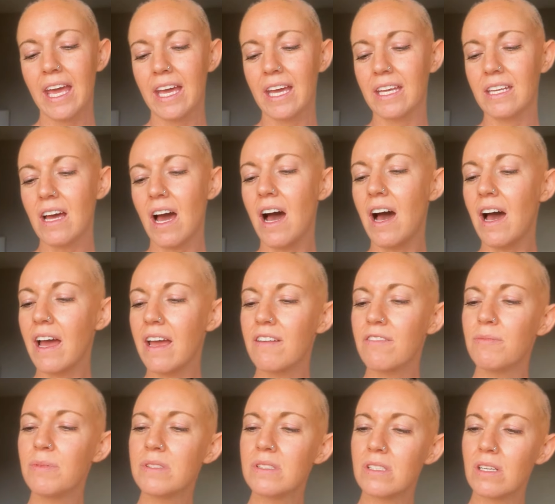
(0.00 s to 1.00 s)
And I've
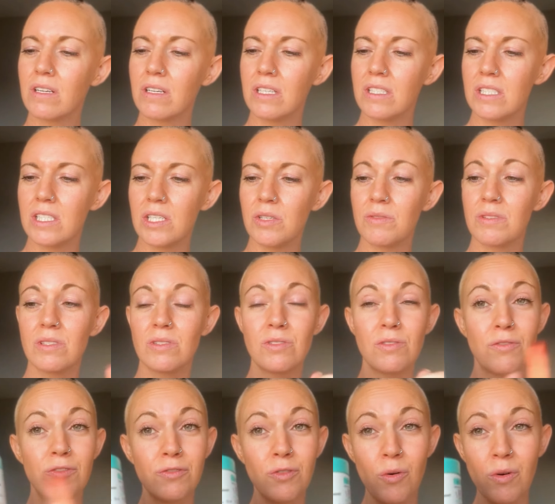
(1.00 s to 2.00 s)
been starting to use
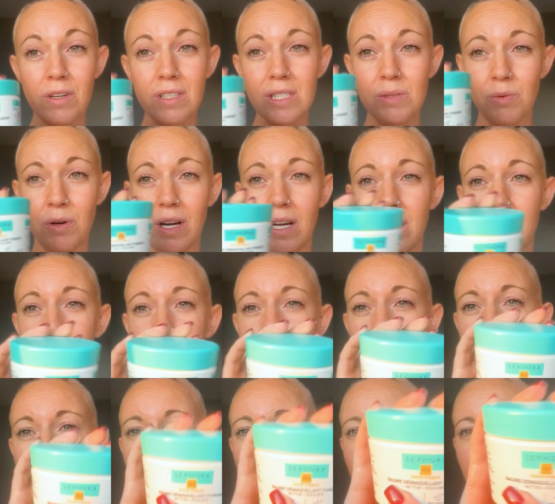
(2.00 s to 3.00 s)
Sephora's brand.
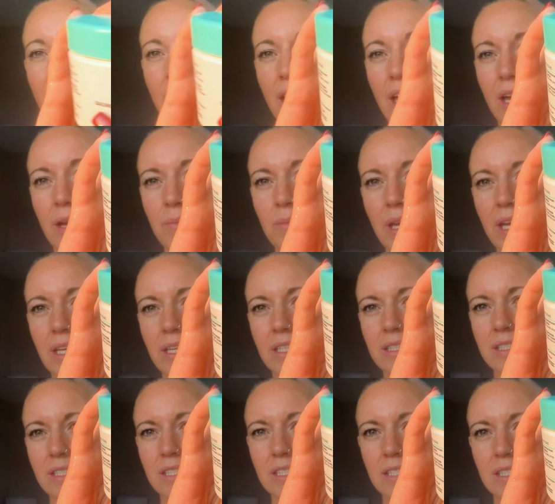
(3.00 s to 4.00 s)
Um, and
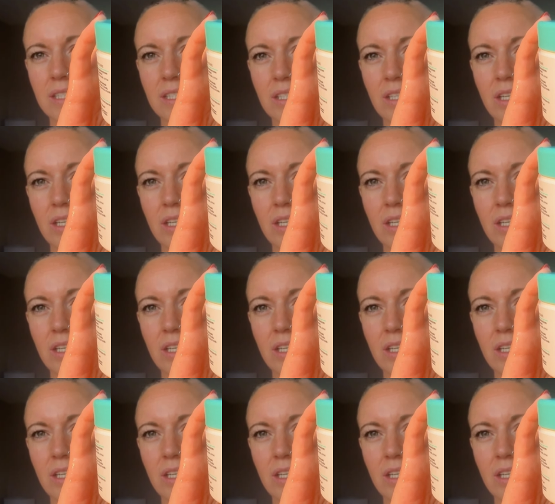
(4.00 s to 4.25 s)
it's just